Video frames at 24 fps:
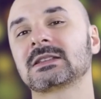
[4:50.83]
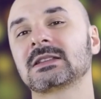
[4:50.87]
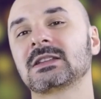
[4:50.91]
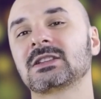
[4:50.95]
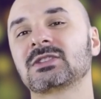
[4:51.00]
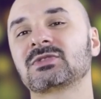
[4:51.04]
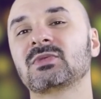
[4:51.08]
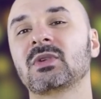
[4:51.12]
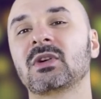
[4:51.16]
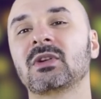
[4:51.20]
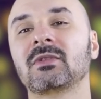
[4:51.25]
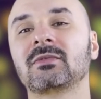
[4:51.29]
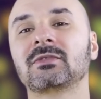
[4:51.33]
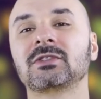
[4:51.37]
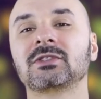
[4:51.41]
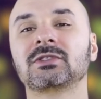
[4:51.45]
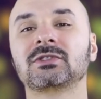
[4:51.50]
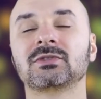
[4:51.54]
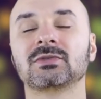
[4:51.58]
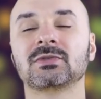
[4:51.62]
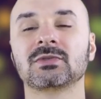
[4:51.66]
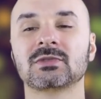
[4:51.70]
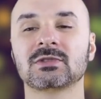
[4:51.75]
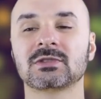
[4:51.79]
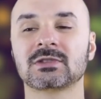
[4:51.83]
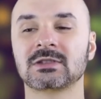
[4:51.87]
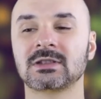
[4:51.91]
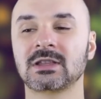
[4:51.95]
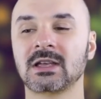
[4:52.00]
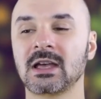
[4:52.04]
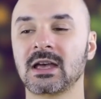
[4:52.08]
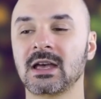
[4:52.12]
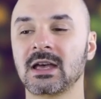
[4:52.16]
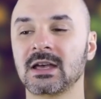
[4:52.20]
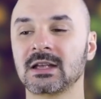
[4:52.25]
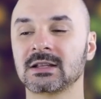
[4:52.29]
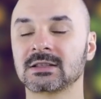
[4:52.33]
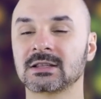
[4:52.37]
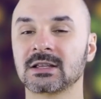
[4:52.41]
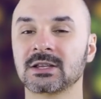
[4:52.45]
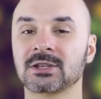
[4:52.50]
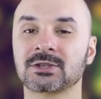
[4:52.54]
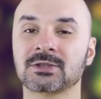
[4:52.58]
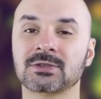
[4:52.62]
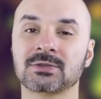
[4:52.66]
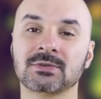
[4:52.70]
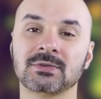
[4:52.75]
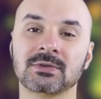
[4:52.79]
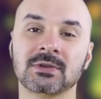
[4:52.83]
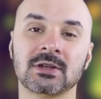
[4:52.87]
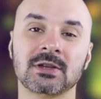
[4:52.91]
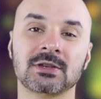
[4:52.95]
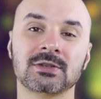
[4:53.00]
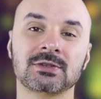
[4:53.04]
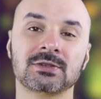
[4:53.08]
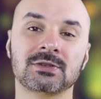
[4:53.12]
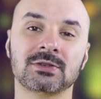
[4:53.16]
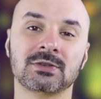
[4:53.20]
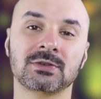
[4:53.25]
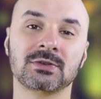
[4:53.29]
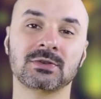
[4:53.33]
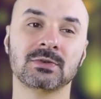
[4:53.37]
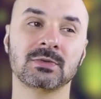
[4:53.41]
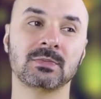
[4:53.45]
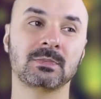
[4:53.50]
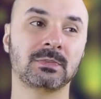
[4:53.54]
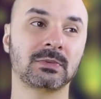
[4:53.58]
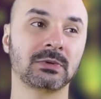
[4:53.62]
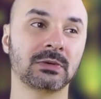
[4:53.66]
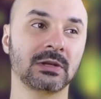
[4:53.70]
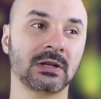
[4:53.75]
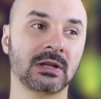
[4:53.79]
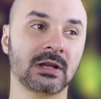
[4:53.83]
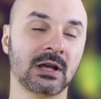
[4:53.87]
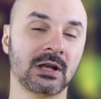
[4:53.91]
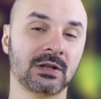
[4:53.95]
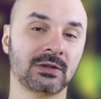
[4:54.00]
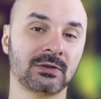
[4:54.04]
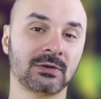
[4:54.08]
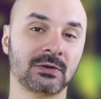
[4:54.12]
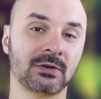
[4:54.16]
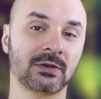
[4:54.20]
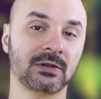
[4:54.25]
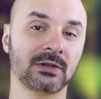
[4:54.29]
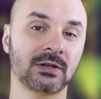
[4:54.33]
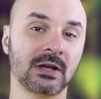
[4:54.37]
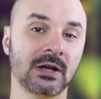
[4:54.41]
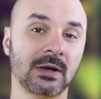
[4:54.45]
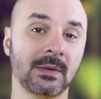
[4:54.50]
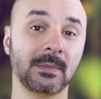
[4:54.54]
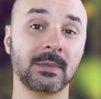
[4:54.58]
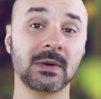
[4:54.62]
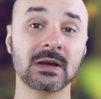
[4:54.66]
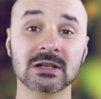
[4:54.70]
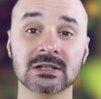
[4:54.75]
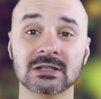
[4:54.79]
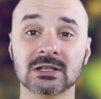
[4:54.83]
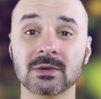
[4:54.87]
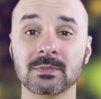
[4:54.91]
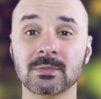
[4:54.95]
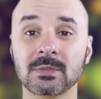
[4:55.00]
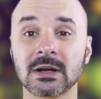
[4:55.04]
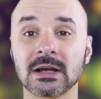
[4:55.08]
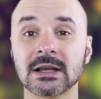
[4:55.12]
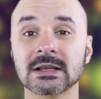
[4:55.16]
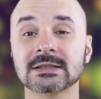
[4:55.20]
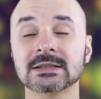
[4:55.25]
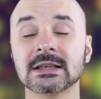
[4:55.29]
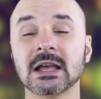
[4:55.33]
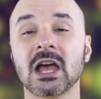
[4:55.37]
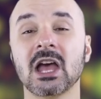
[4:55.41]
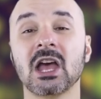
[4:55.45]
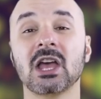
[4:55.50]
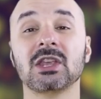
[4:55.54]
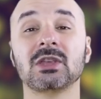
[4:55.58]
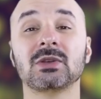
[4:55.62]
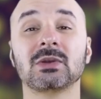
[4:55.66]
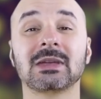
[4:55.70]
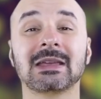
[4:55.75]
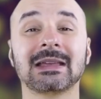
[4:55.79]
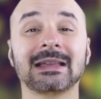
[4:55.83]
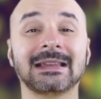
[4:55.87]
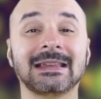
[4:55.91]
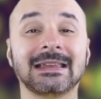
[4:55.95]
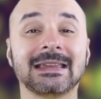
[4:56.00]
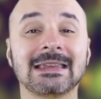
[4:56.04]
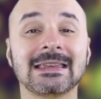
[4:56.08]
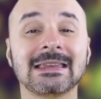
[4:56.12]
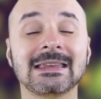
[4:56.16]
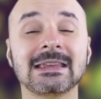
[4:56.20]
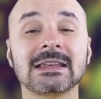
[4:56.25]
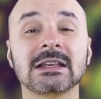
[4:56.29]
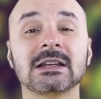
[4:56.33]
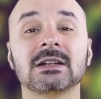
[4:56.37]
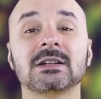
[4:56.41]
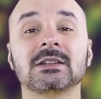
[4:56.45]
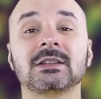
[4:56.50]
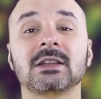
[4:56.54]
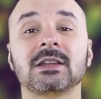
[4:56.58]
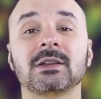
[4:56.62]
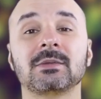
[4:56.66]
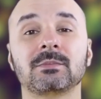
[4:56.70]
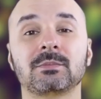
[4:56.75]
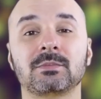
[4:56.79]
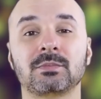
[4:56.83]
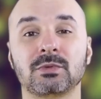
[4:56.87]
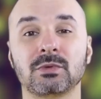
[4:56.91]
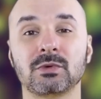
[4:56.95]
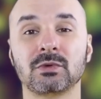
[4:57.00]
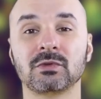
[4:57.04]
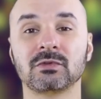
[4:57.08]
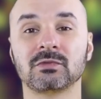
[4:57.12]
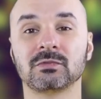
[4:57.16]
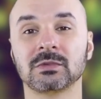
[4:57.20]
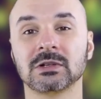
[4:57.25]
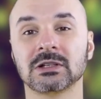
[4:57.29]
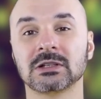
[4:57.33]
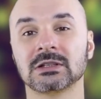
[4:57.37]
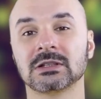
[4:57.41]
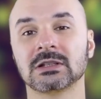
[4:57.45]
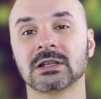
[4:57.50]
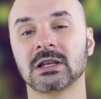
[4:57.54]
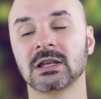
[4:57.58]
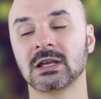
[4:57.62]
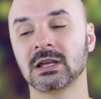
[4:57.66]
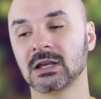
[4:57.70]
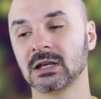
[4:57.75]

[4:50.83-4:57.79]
It's one of the tools that as soon as you put it on your master bus, you can hear the improvement.